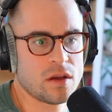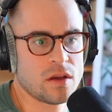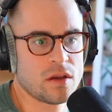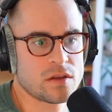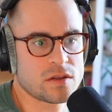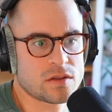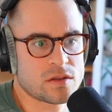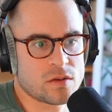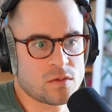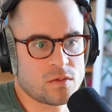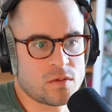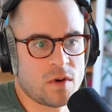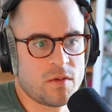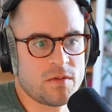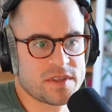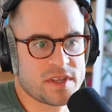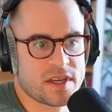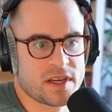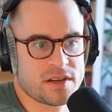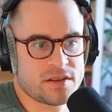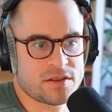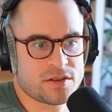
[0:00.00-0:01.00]
So what
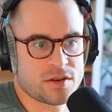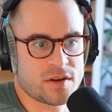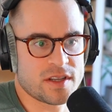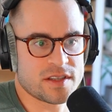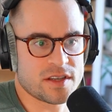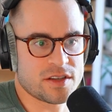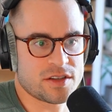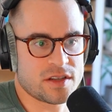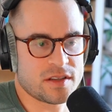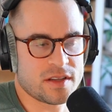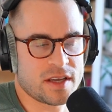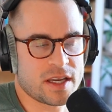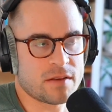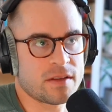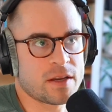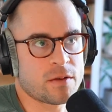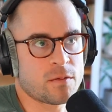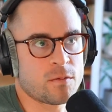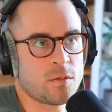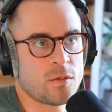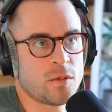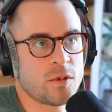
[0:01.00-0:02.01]
was that transition like?
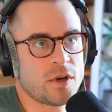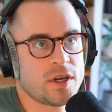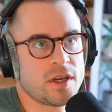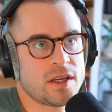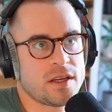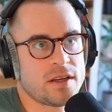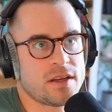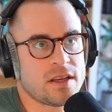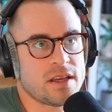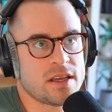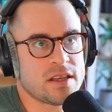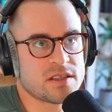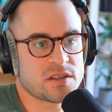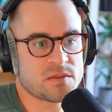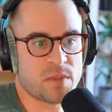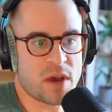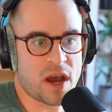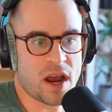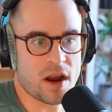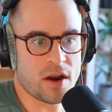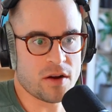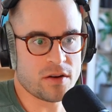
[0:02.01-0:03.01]
Like what
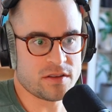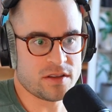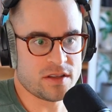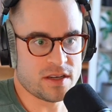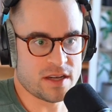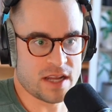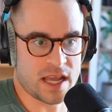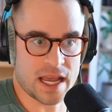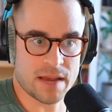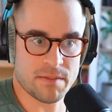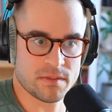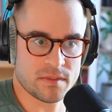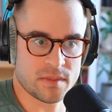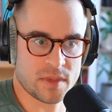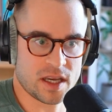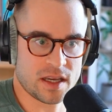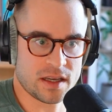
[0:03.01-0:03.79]
inspired the name,